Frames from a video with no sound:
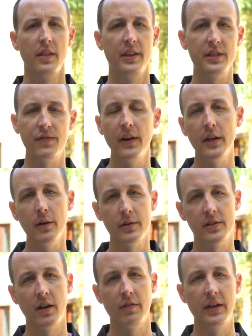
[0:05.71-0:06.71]
This video
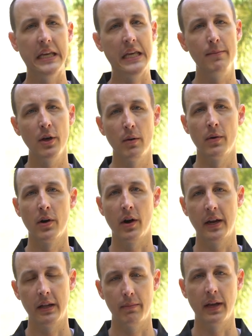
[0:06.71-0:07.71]
is covering email
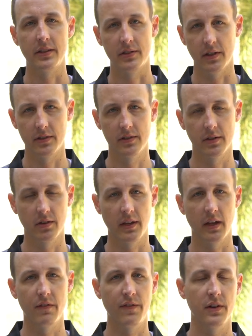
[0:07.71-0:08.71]
marketing basics.
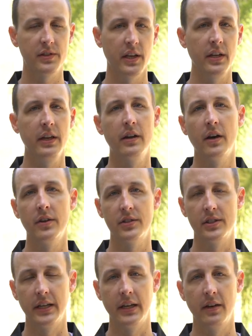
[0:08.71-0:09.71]
Okay, the first thing you need to
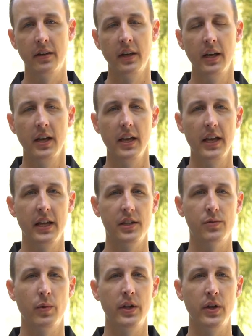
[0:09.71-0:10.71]
understand
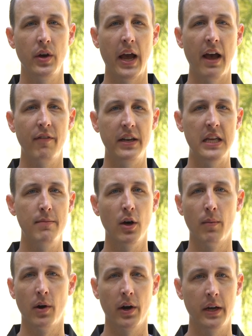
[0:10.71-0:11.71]
is when you have an
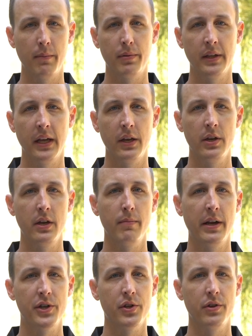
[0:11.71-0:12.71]
email marketing plan, you need to
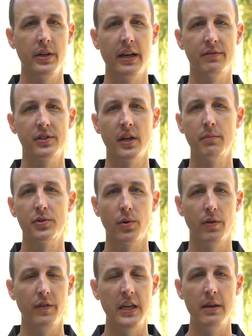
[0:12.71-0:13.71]
make sure that you have some
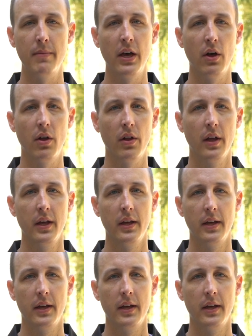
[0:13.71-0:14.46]
sort of email